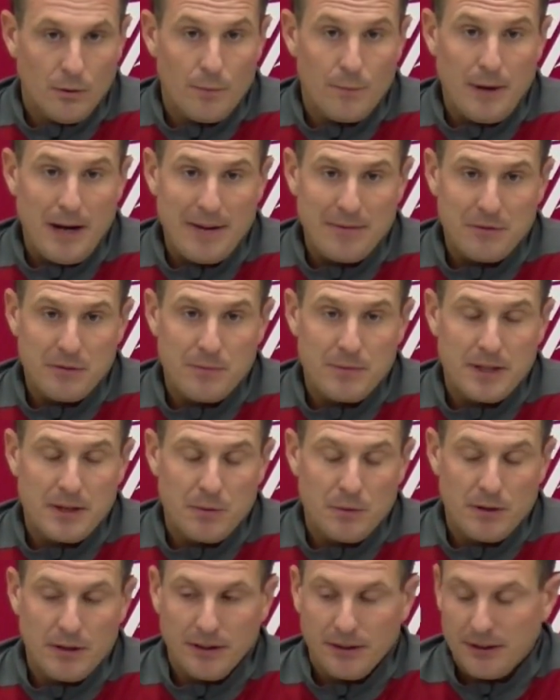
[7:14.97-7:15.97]
What popped for me
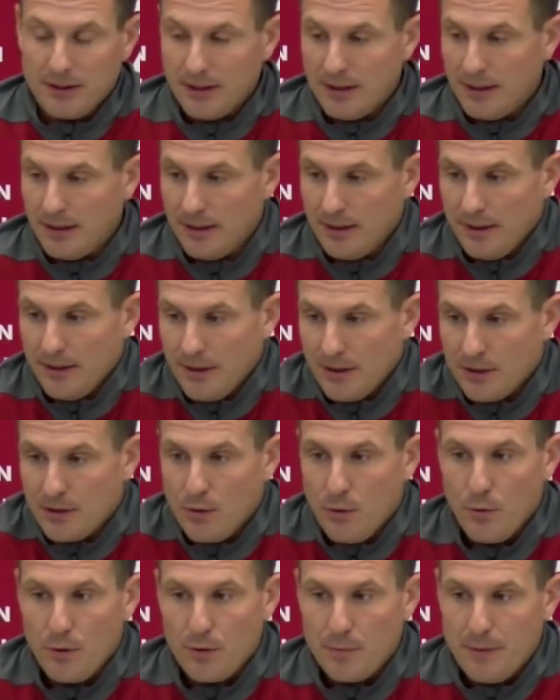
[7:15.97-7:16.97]
with their
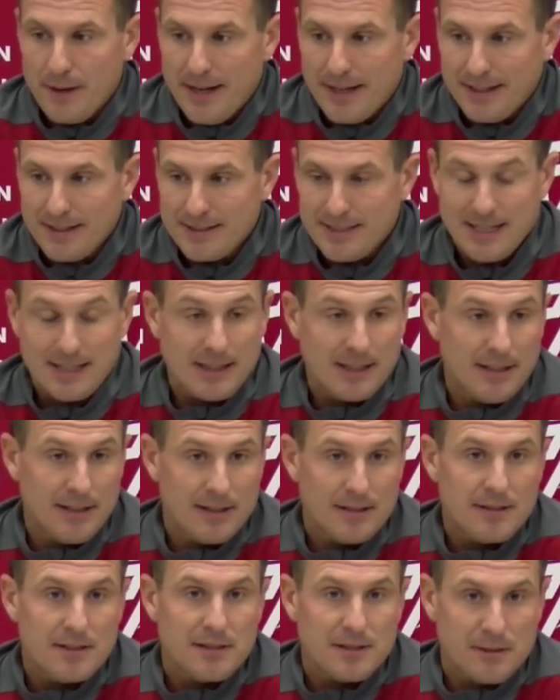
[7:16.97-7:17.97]
quarterback is
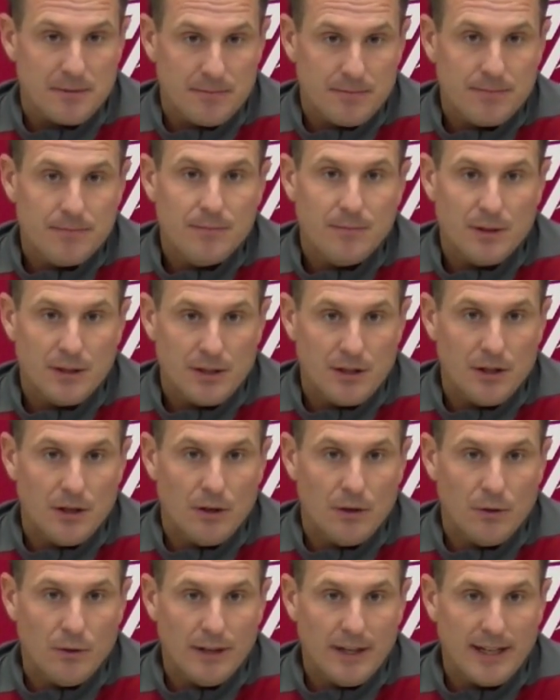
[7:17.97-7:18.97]
athleticism. You
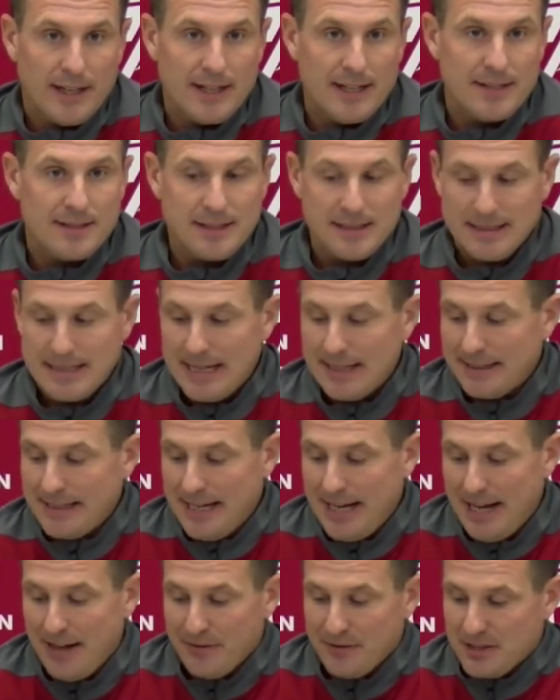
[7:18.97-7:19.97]
know, and it isn't that
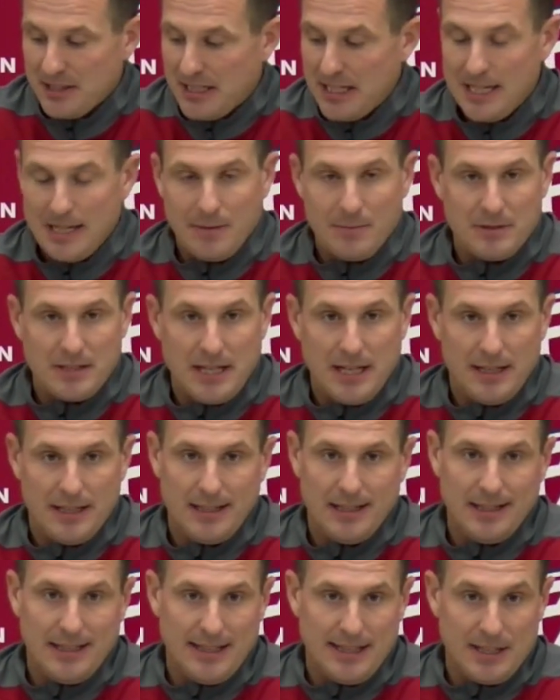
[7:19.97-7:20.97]
they have schemes
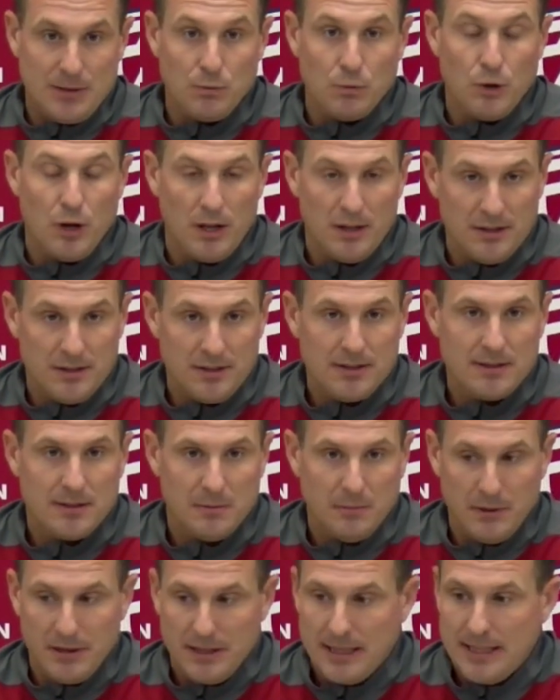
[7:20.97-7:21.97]
that he runs,
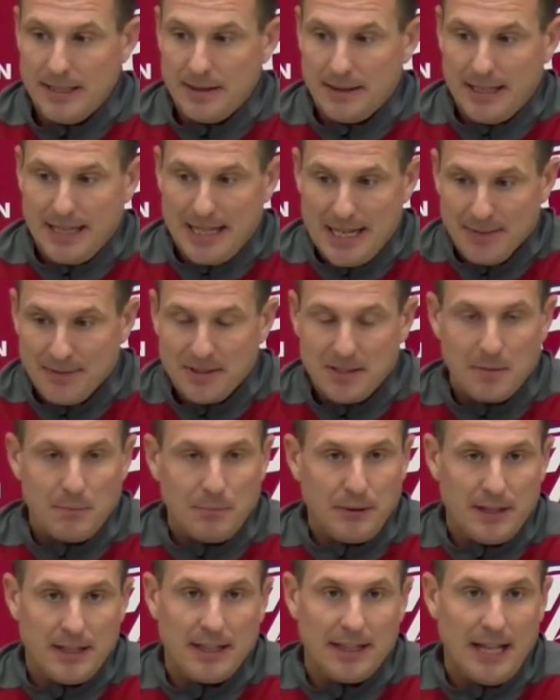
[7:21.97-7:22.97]
but he keeps the
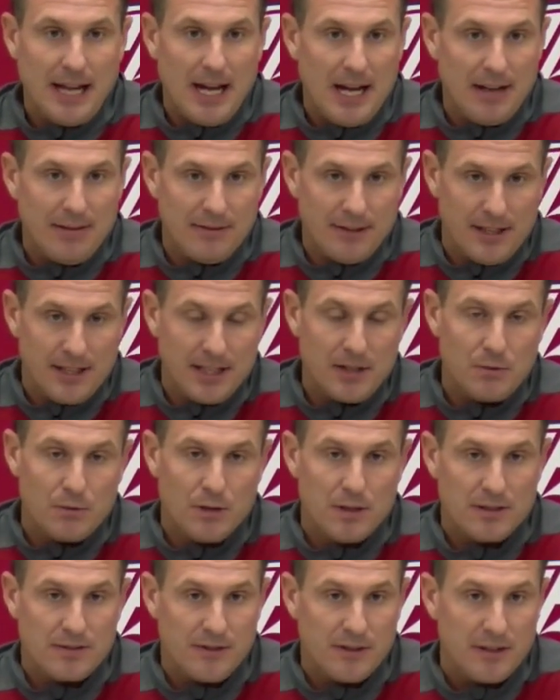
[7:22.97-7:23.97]
play alive, and then he
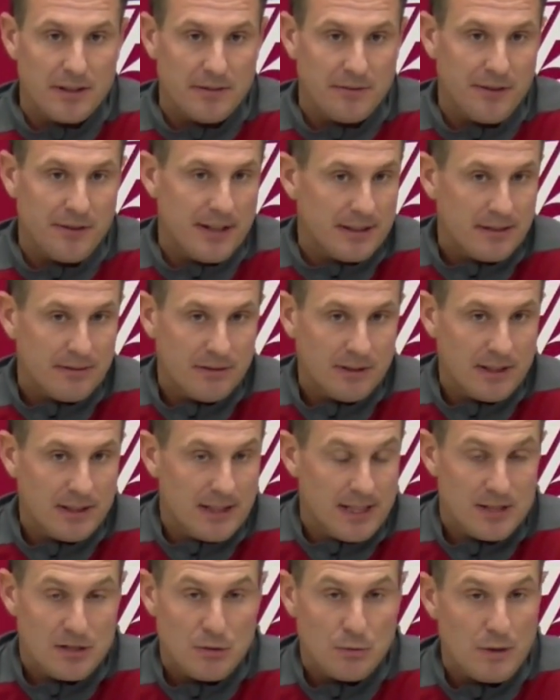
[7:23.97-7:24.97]
runs very effectively.
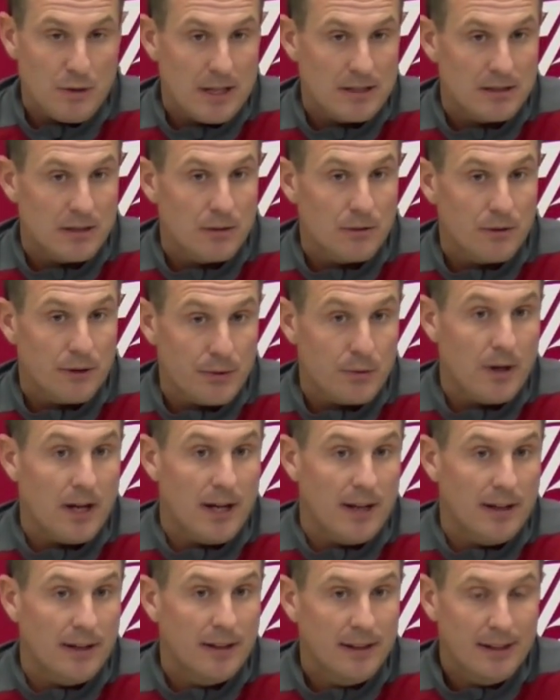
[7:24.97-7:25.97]
And he's a red zone
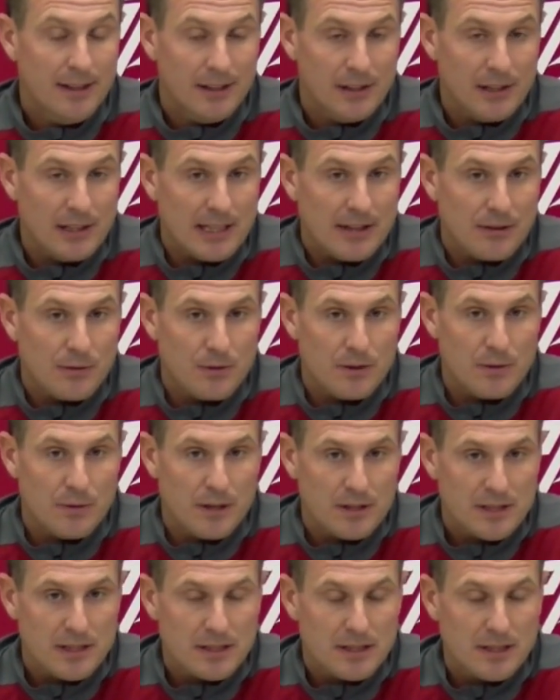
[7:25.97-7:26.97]
threat. I think he had three
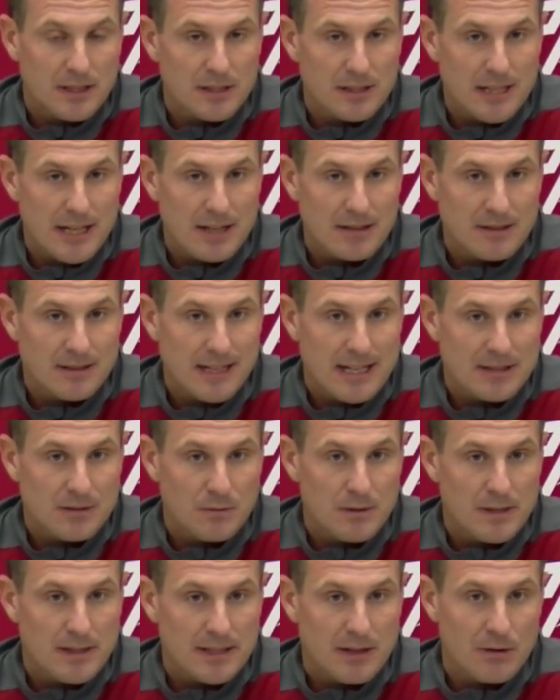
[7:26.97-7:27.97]
rushing touchdowns
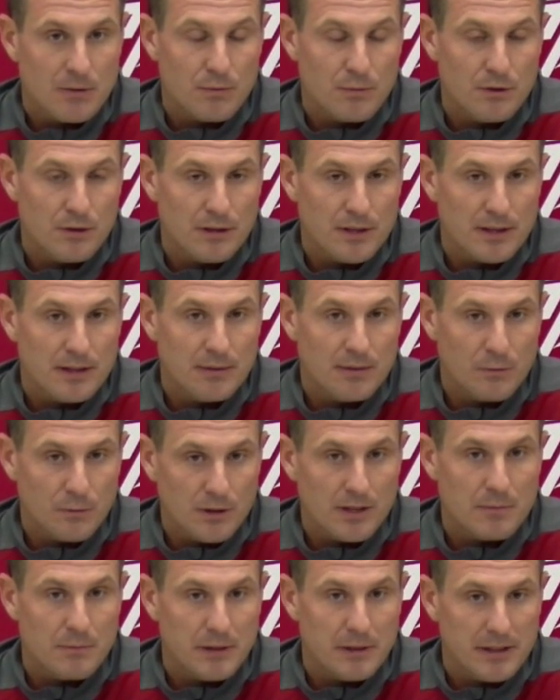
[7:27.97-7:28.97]
last week that were really,
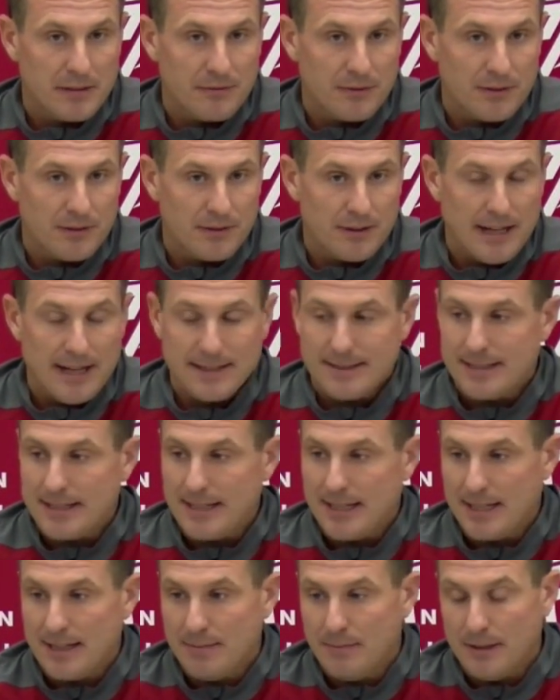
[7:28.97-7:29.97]
really big for that
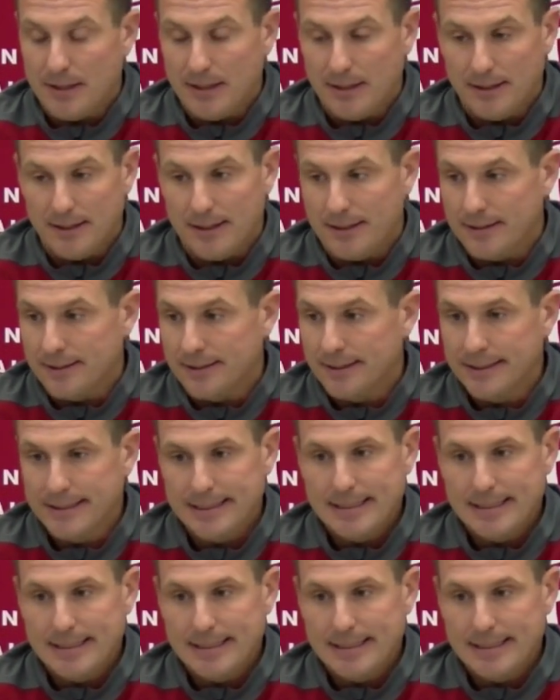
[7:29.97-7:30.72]
team. And